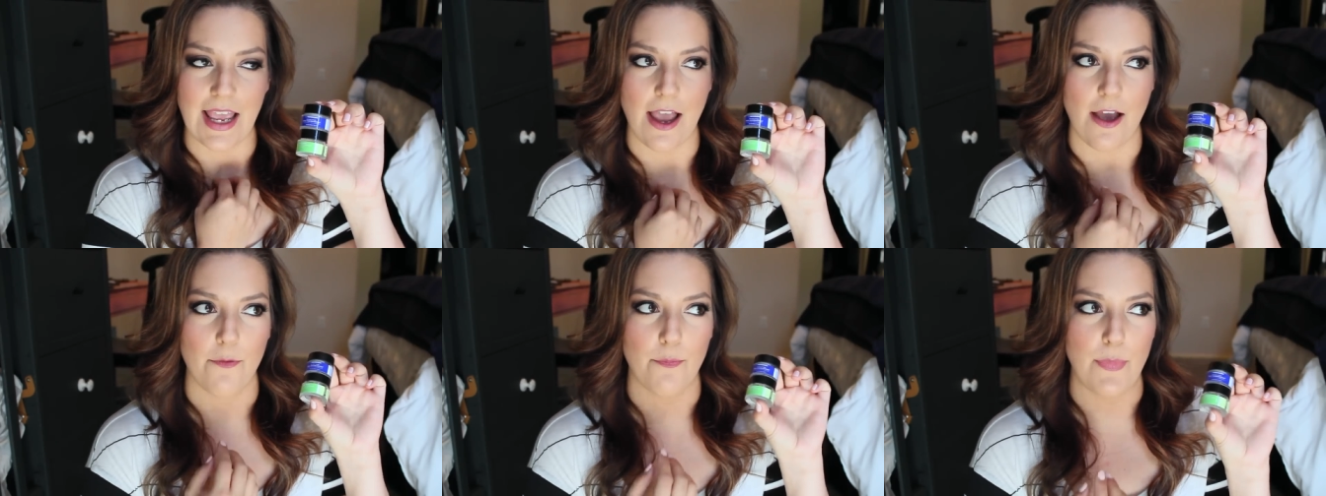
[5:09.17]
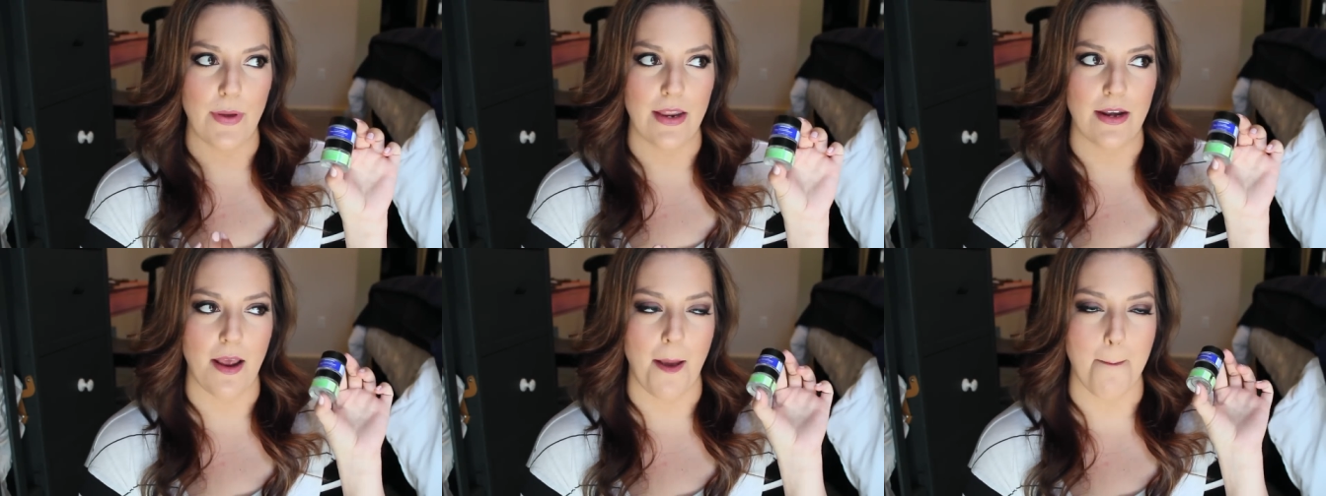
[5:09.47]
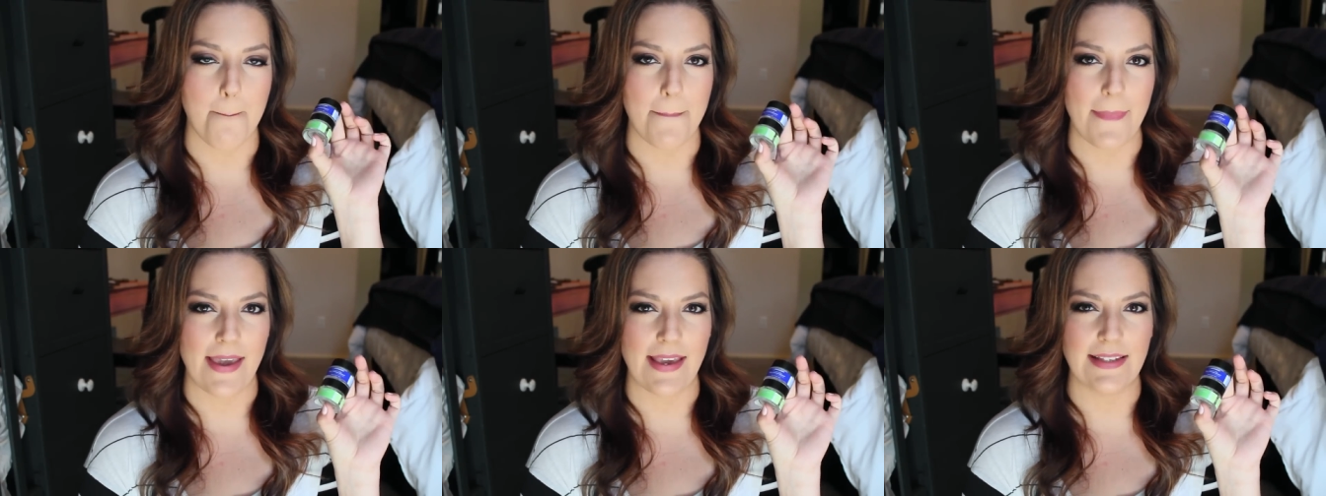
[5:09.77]
have been
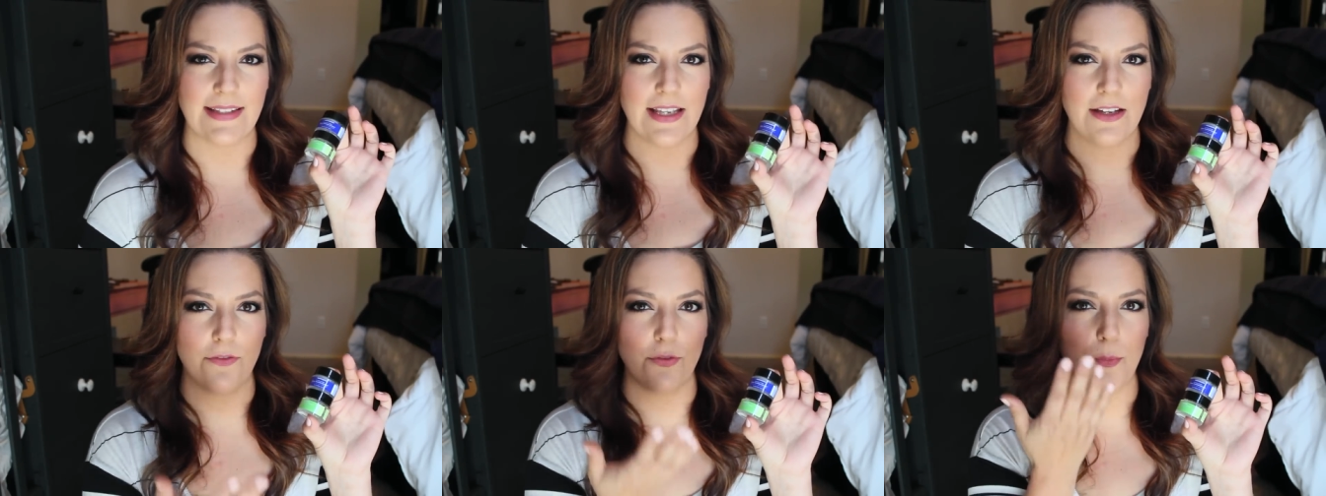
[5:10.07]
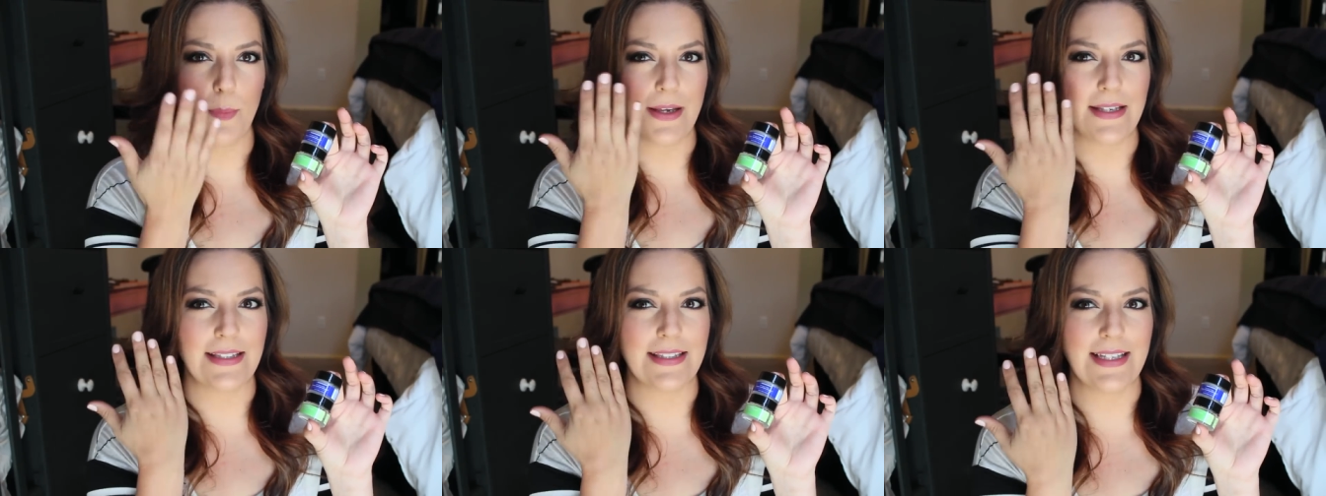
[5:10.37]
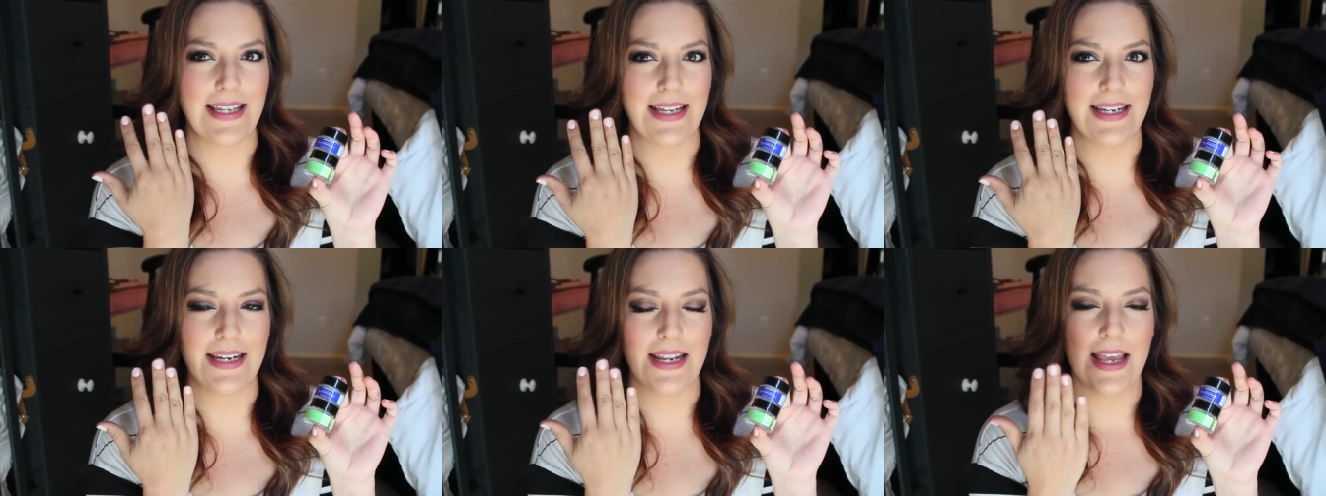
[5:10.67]
amazing for my
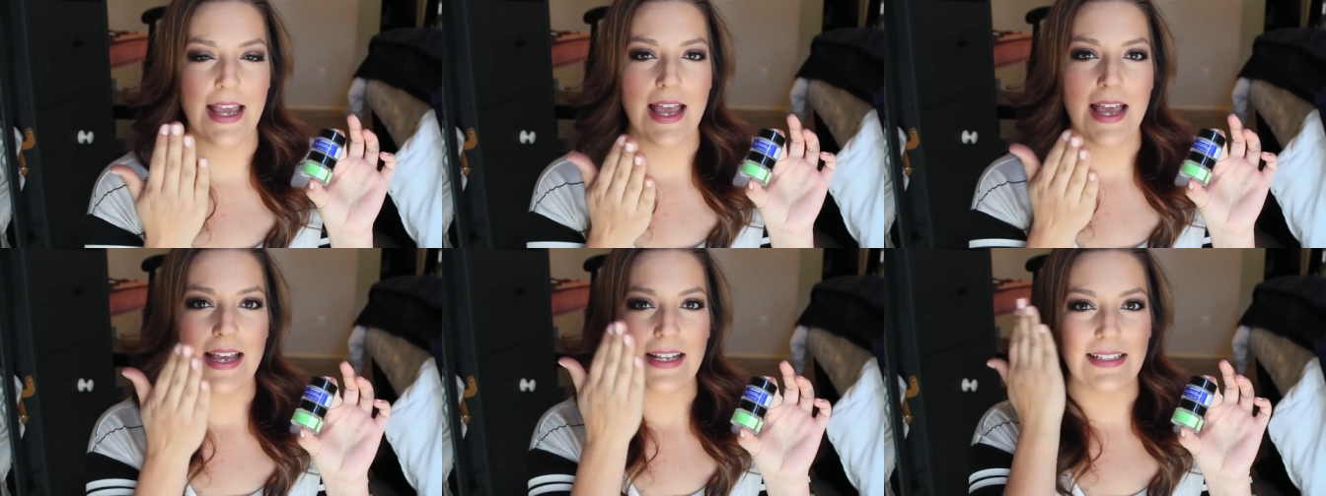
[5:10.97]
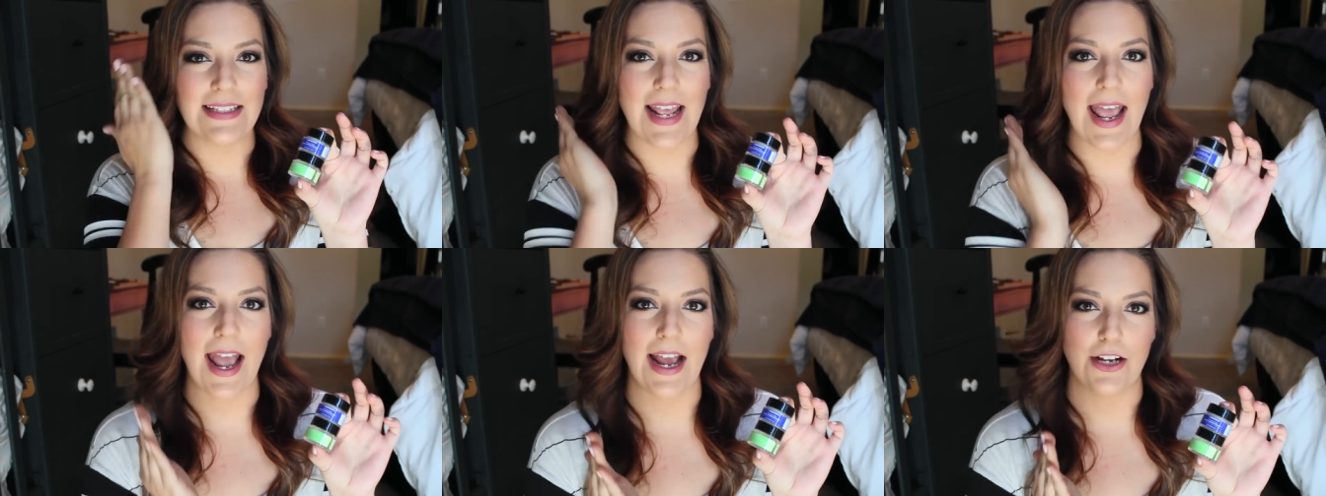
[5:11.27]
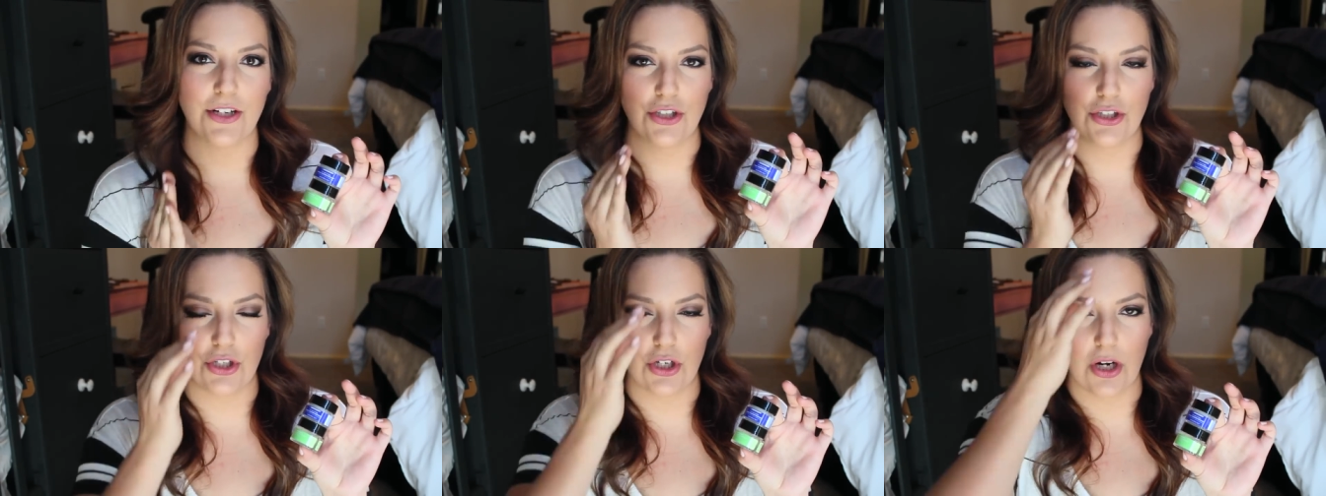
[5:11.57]
skin
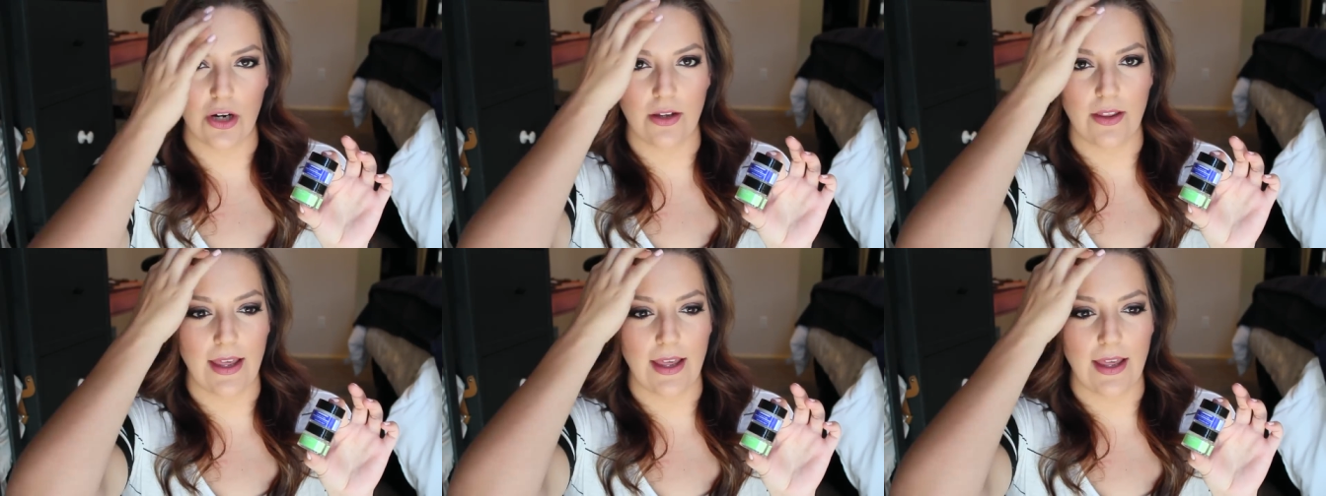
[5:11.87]
texture.